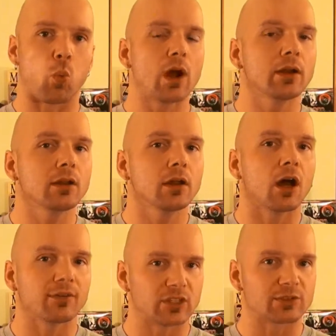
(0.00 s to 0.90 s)
One
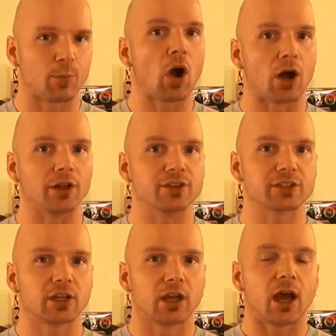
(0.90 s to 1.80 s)
of these
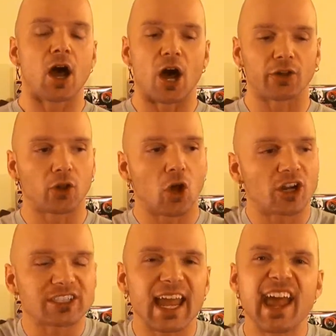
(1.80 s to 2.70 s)
mods
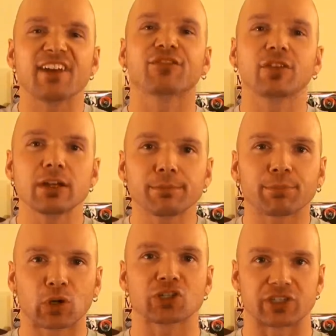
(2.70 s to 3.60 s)
unlocked every
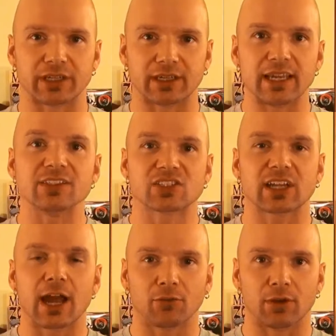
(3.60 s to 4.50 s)
person in
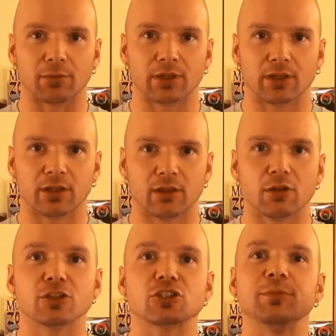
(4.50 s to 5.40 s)
Skyrim
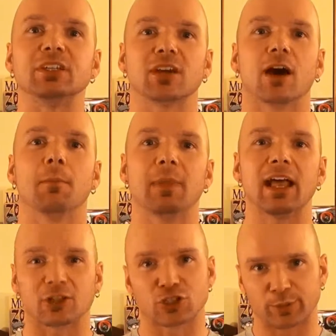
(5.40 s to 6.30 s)
to become
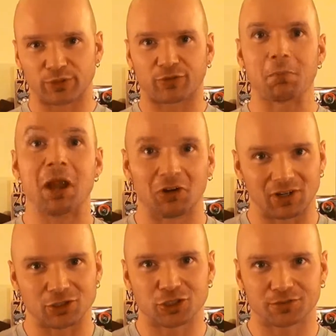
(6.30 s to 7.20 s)
eligible for
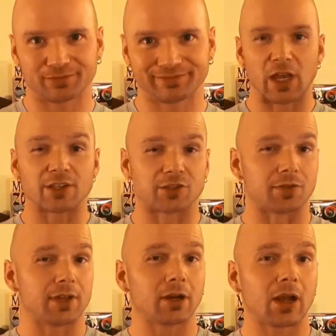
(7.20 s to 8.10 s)
marriage. So
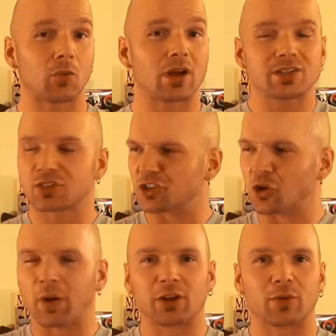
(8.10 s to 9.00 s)
there I was,
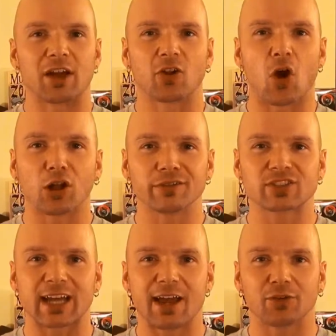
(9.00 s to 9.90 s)
going around all of
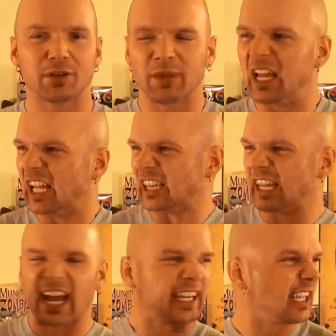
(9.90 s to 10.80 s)
Skyrim,
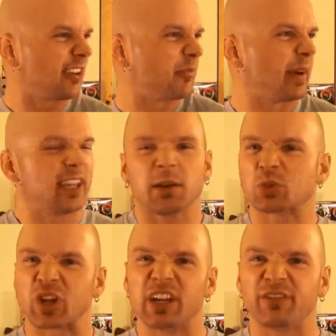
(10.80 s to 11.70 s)
lining everybody up,
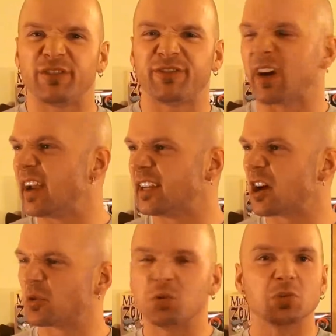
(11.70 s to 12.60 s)
trying to find
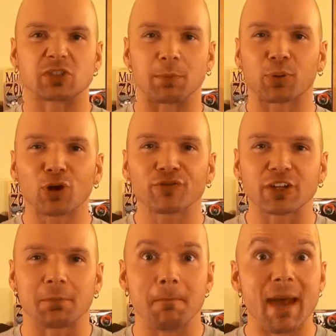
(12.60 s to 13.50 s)
out who was the
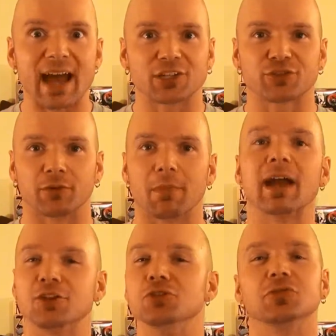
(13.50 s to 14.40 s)
perfect match for
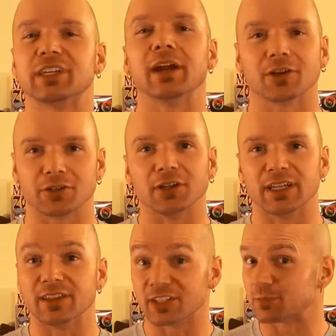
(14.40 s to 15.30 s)
my new character
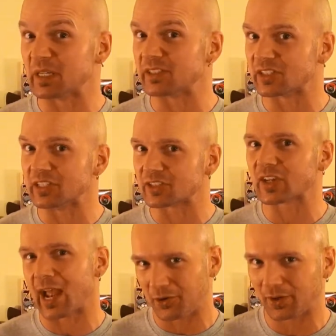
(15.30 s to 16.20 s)
in this PC
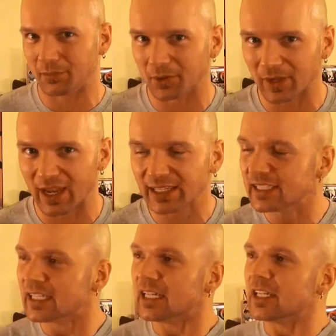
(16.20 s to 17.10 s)
Skyrim, okay?
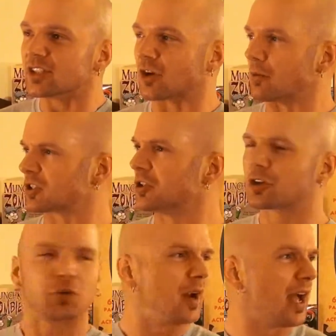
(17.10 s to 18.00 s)
So I was
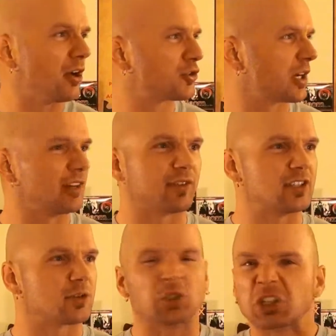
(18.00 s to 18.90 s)
looking around, trying to
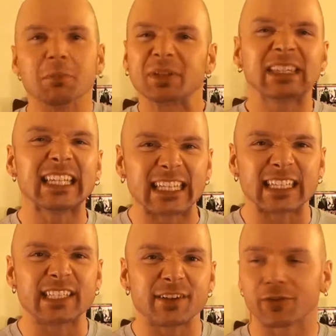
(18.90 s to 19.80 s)
find someone
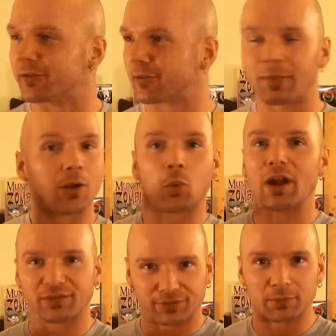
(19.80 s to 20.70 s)
completely different from my
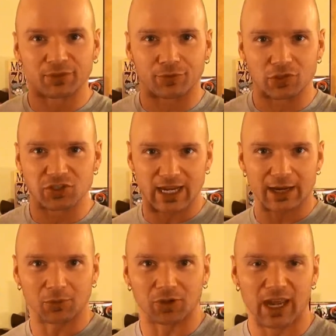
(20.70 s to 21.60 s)
wife from the first
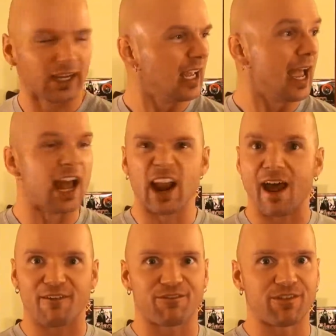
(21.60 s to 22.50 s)
game, okay? And
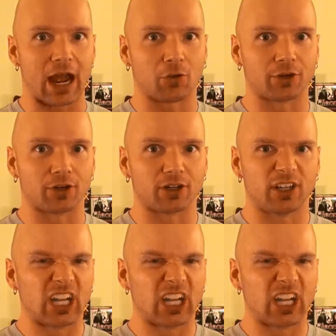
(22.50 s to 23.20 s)
I found her.